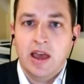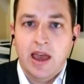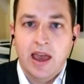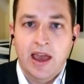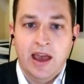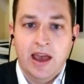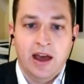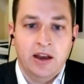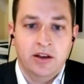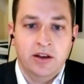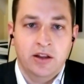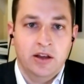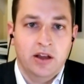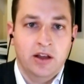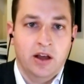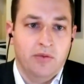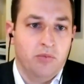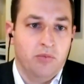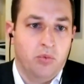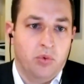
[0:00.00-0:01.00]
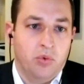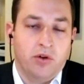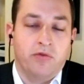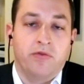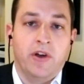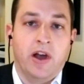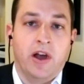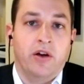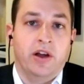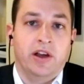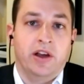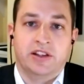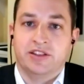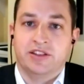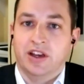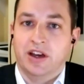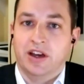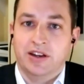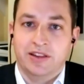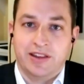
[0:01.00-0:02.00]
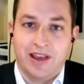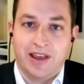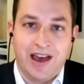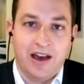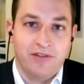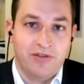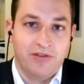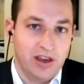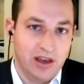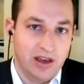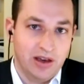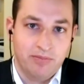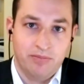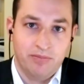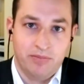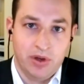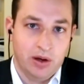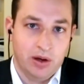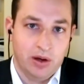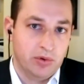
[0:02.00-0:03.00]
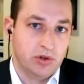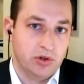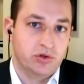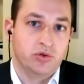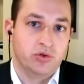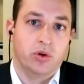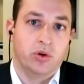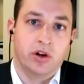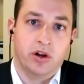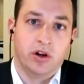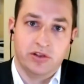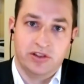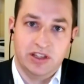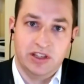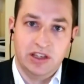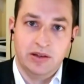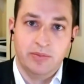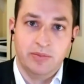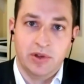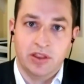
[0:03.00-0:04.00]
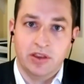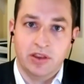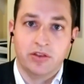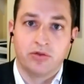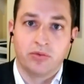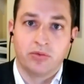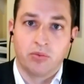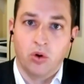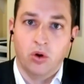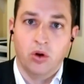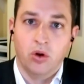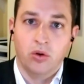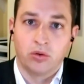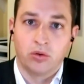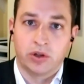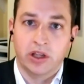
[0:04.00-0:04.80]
And we're very excited to have him be able to join our team in this role,